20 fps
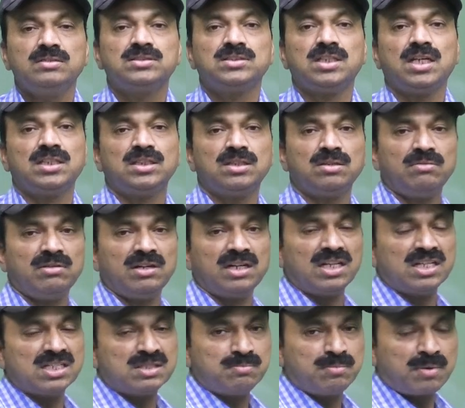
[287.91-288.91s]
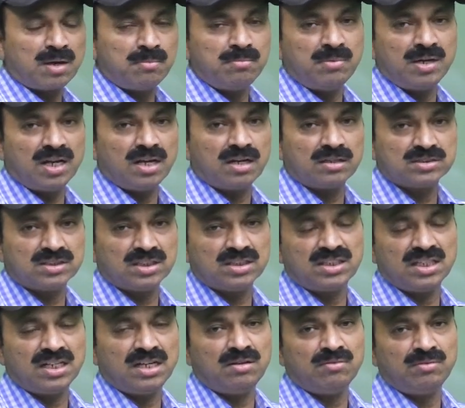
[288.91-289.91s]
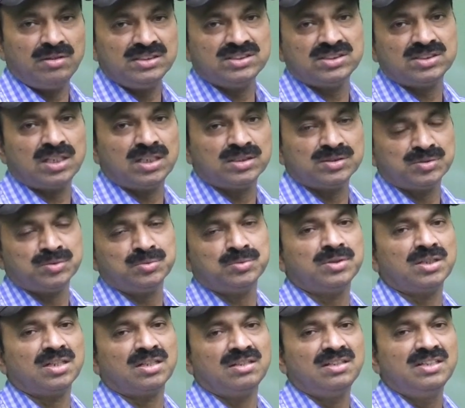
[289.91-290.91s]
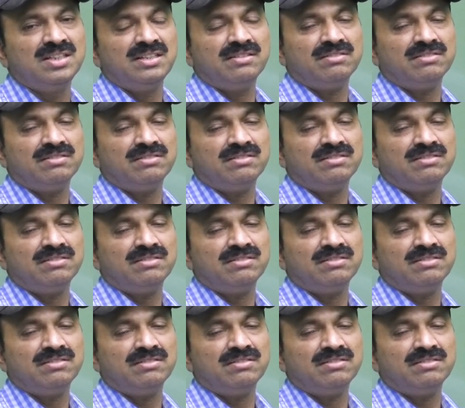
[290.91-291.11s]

Chaturvarnas, Brahmana, Kshatriya, Vaishya, Shudra.